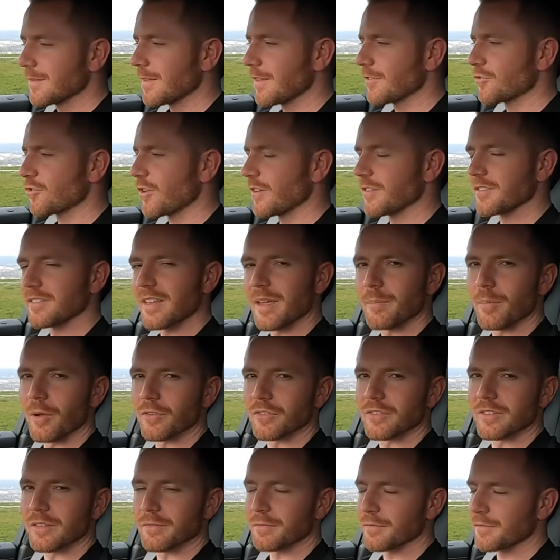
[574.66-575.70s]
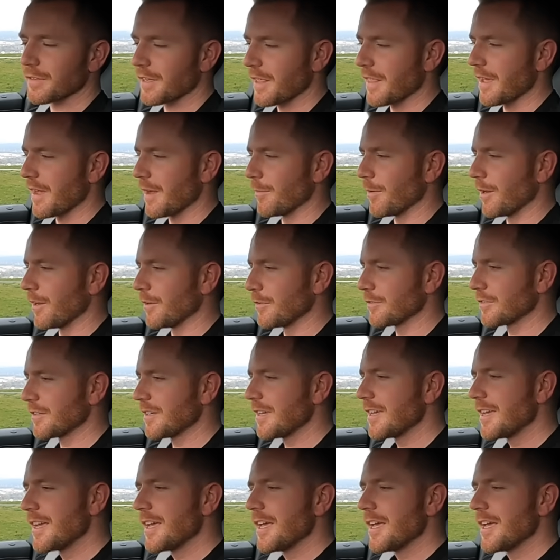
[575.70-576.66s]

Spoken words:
Let's try and stay positive, forget the high miles.